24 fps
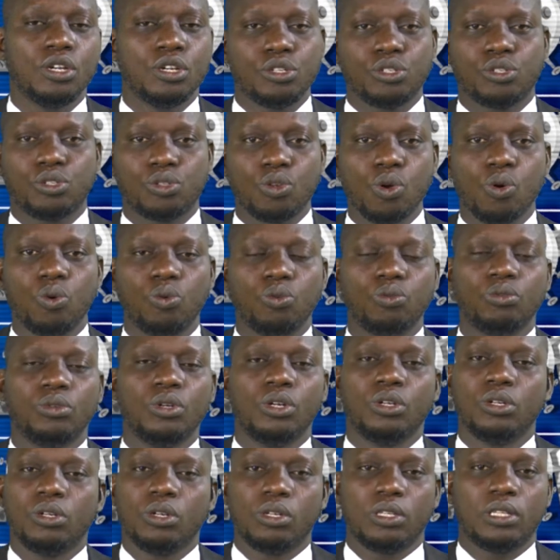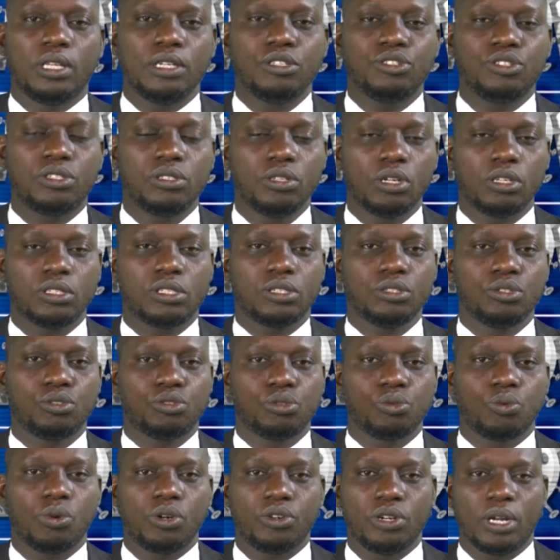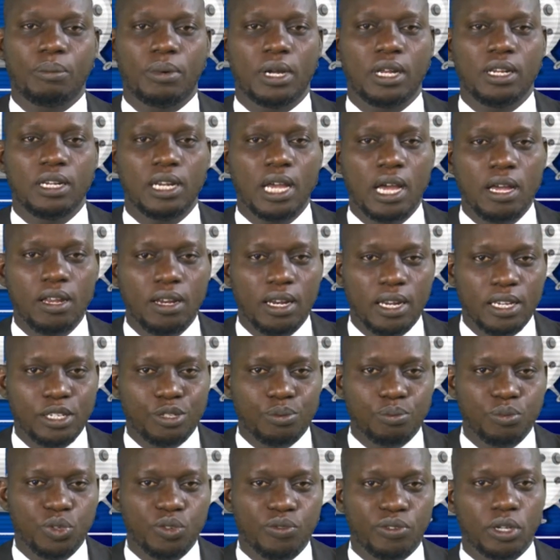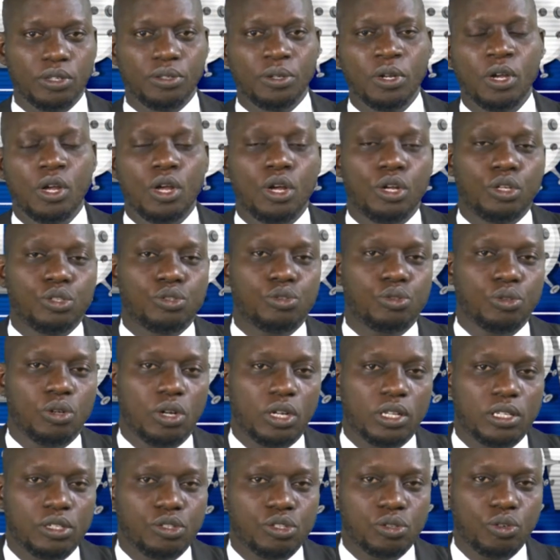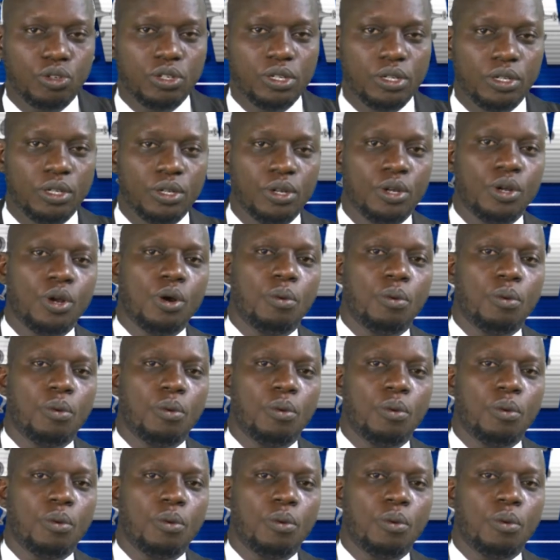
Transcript: So there's nothing to worry about. Now let's move on to other story.